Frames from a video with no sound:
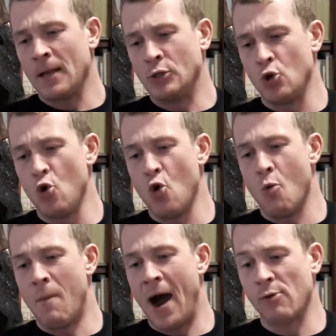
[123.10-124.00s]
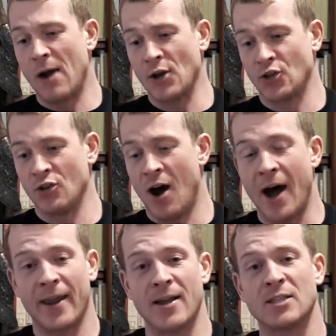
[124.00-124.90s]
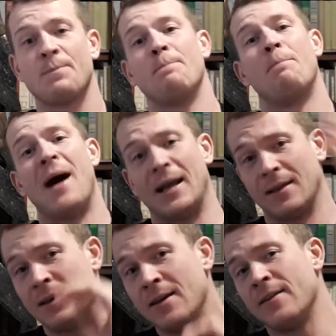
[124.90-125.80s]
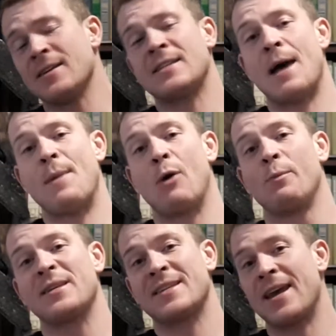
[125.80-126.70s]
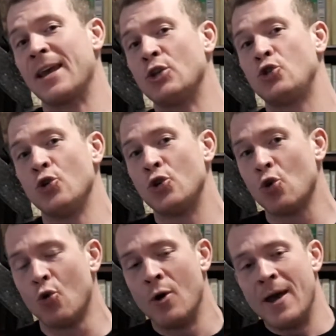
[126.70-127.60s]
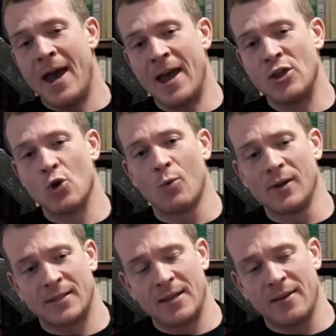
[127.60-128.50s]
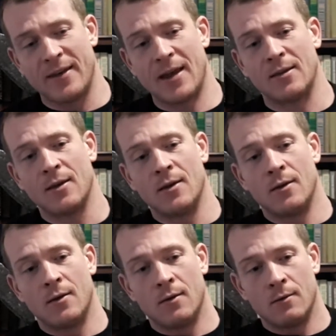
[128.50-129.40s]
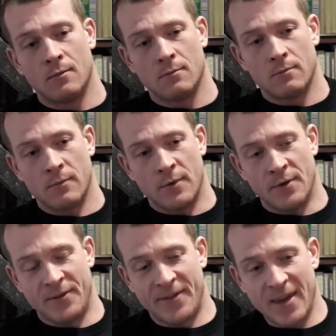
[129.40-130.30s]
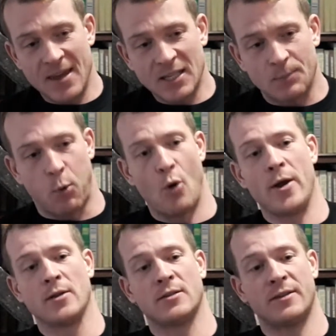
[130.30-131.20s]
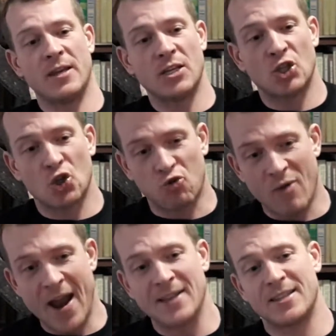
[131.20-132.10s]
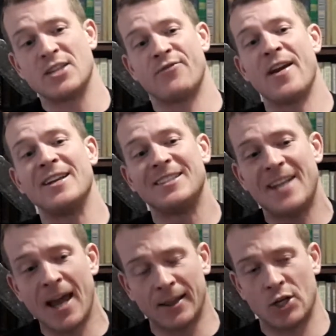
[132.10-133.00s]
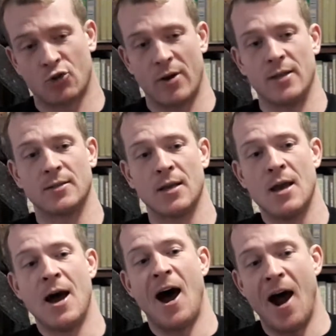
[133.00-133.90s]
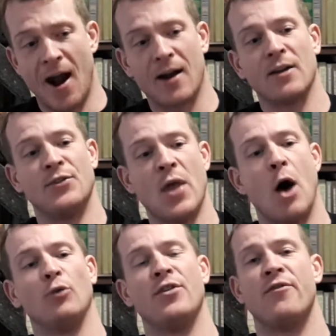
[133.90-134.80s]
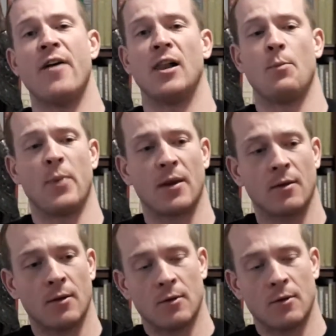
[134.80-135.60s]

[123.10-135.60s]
to my Russian audience, but this time I will be saying it to you, and you will see that these points, these trends, these very deadly trends are now developing